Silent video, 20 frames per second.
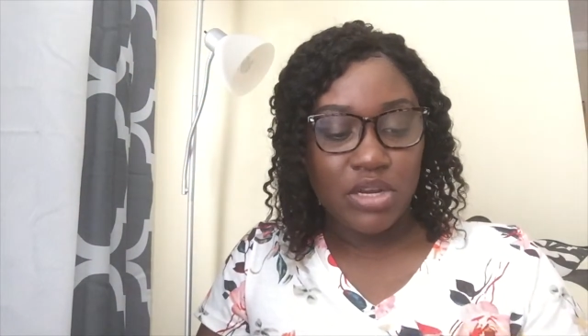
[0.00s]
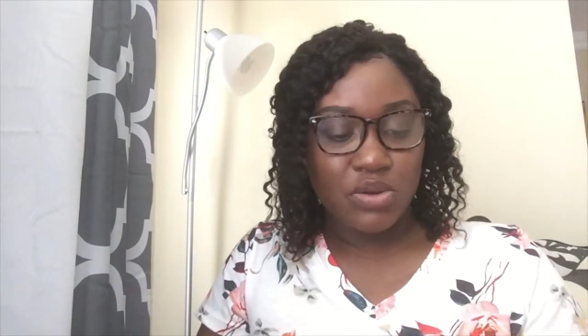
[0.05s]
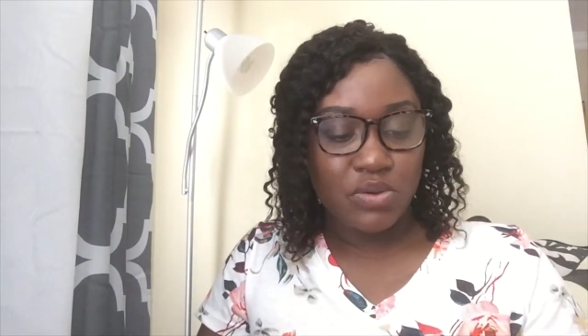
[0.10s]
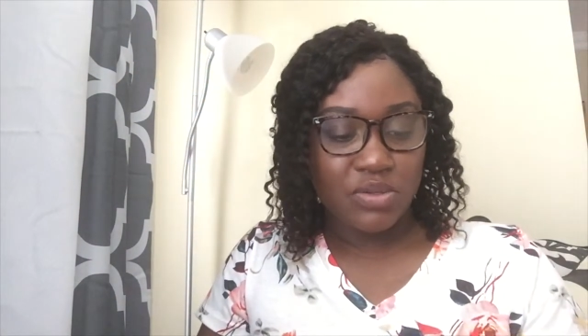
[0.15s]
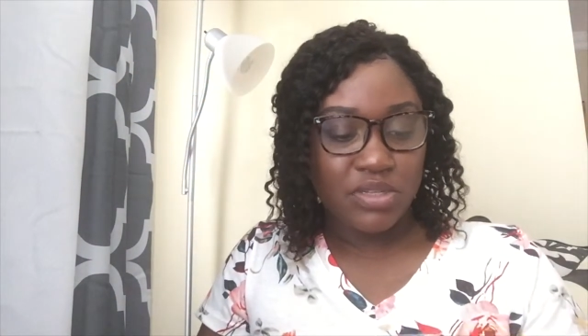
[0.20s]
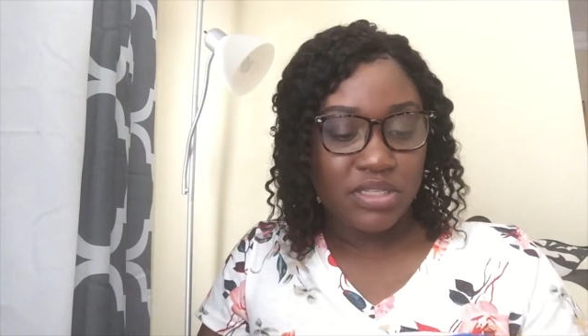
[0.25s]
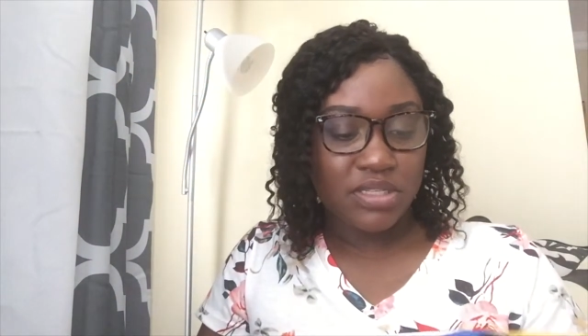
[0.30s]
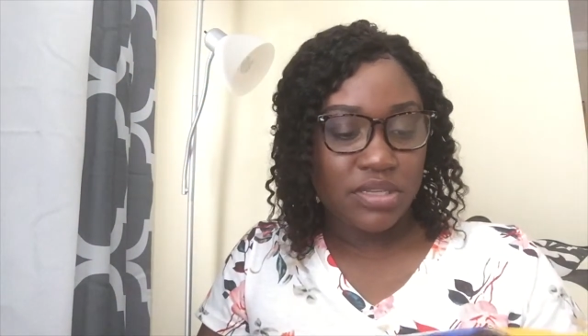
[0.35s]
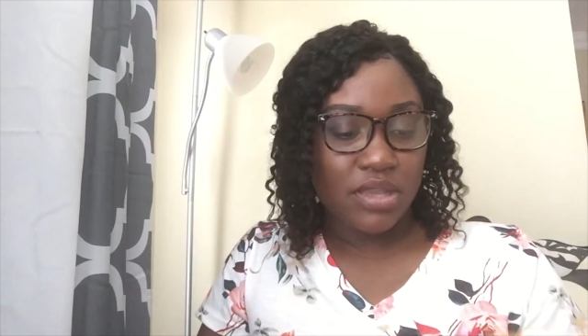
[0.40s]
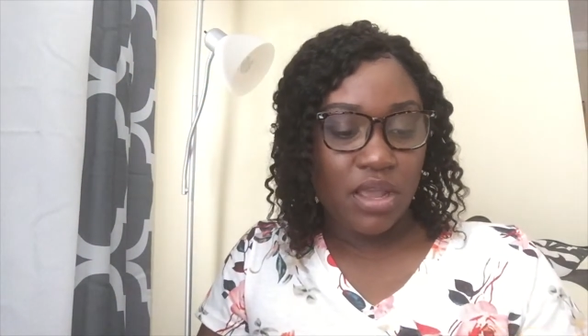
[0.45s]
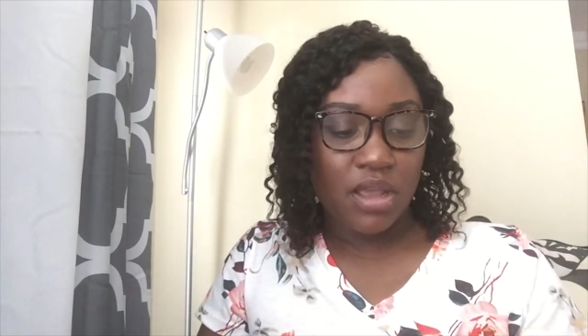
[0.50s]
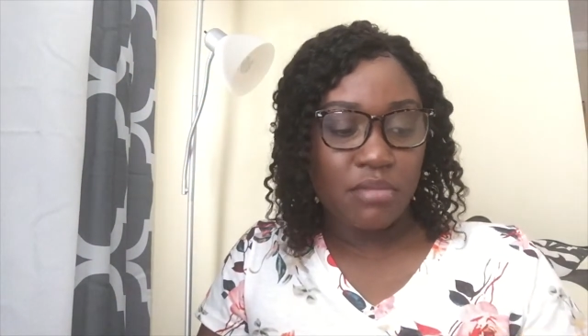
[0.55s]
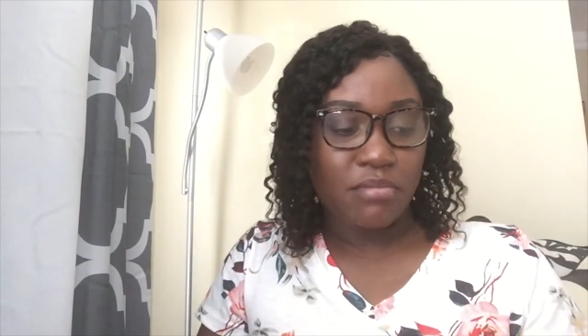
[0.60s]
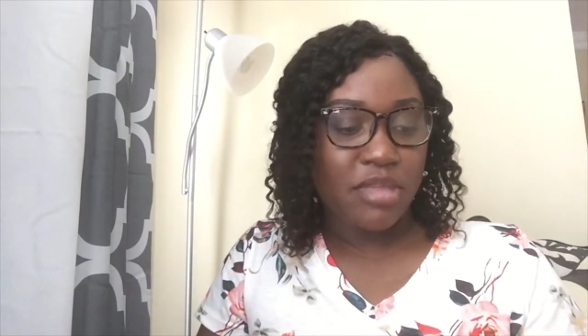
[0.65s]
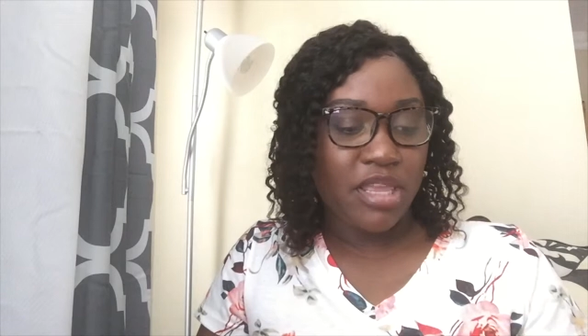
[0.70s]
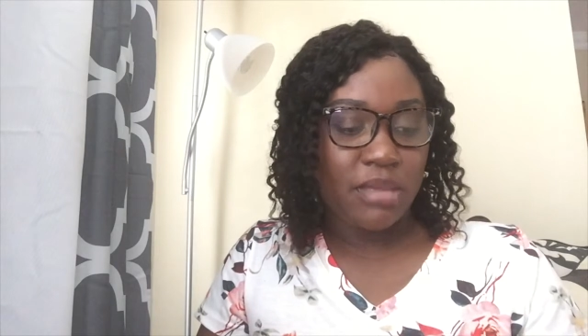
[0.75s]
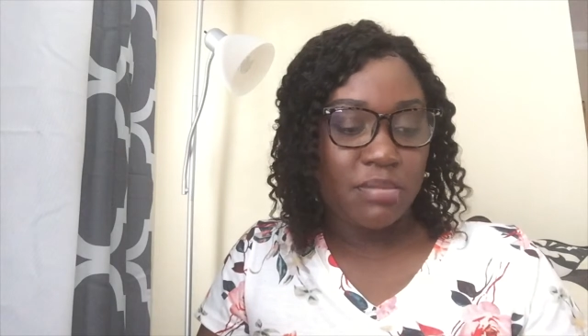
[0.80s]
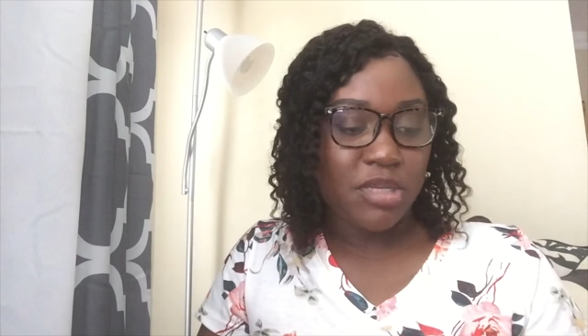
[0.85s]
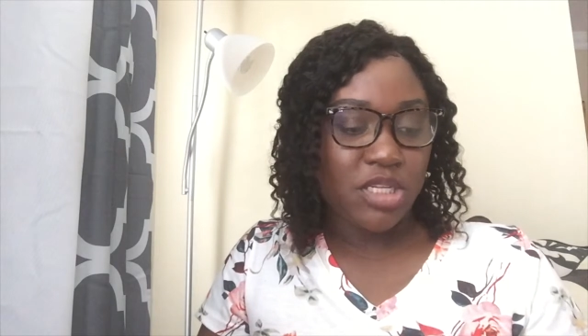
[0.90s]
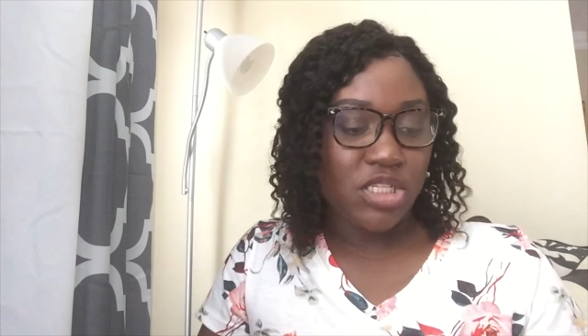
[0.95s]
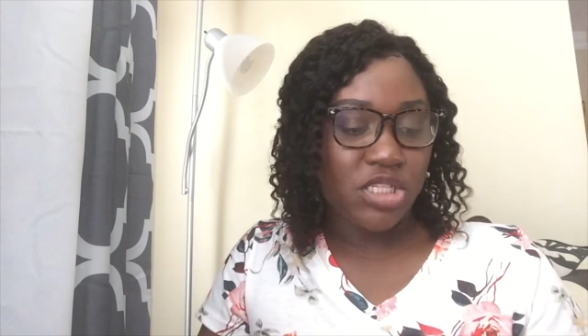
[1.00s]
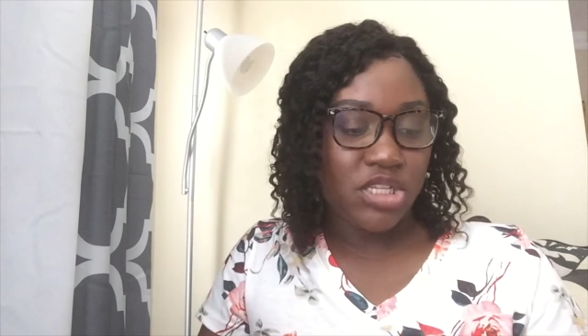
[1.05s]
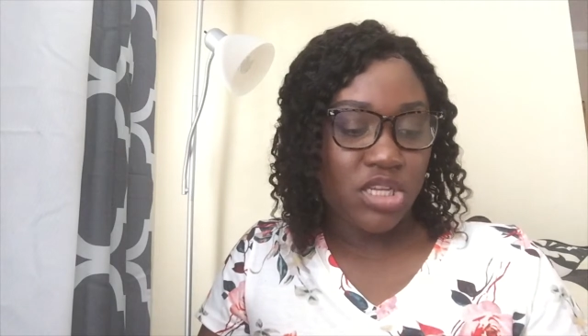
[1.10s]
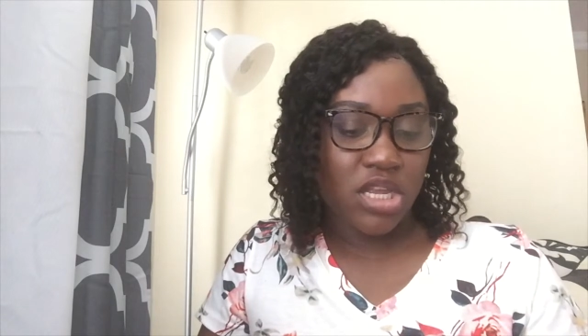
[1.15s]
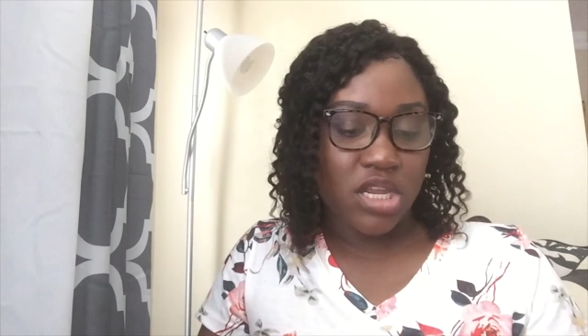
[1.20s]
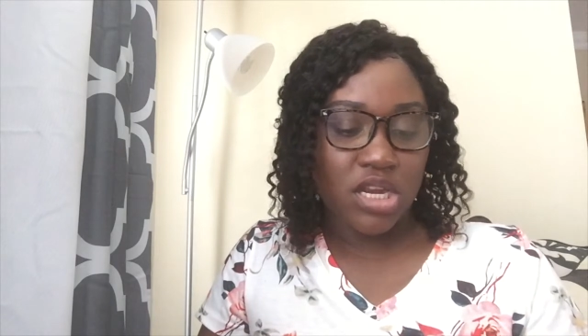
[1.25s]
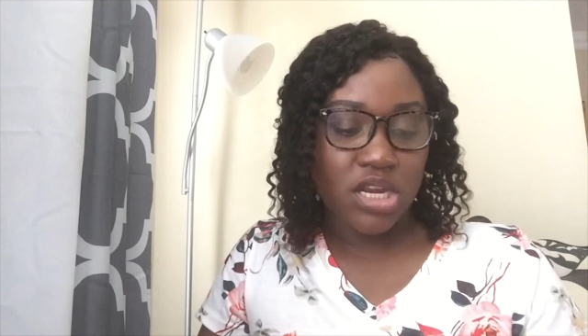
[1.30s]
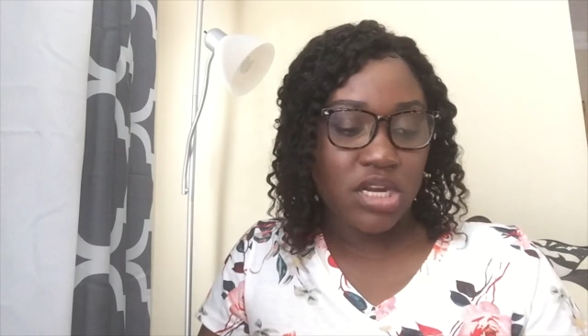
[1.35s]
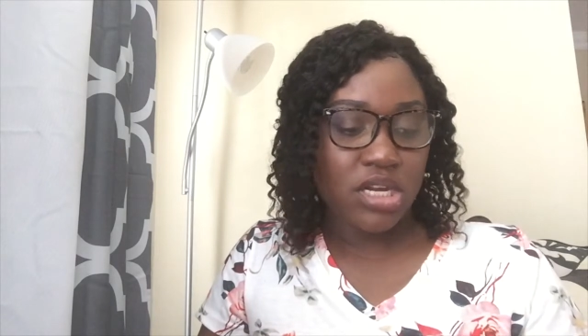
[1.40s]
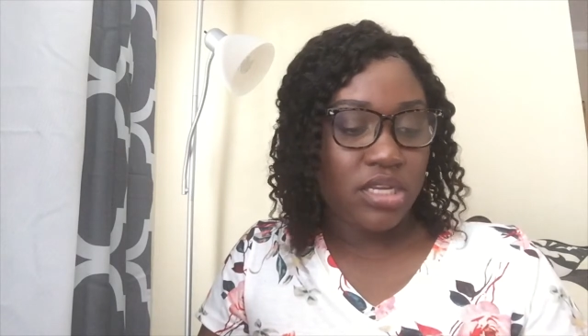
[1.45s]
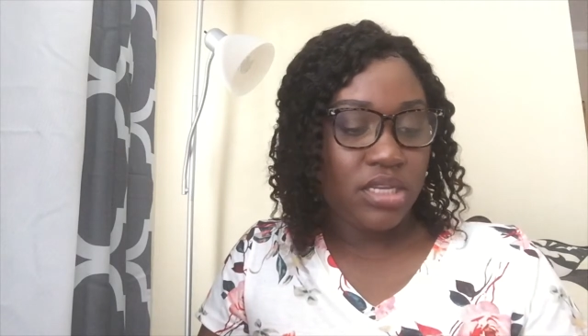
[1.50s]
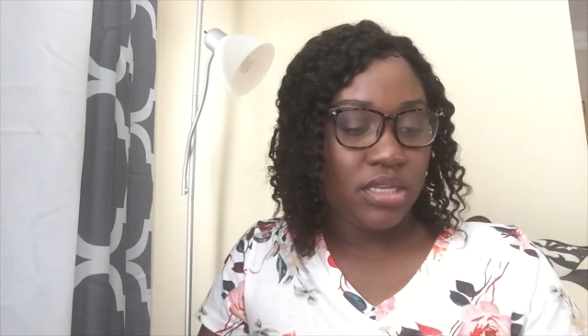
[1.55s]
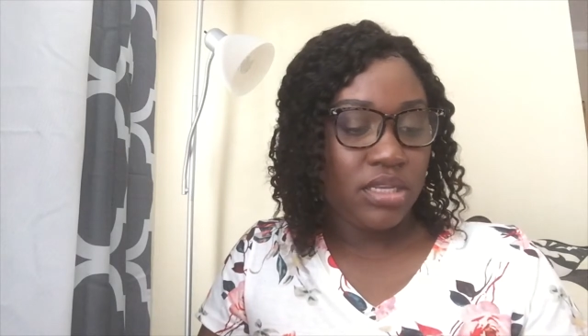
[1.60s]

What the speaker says: know the song Baby Shark.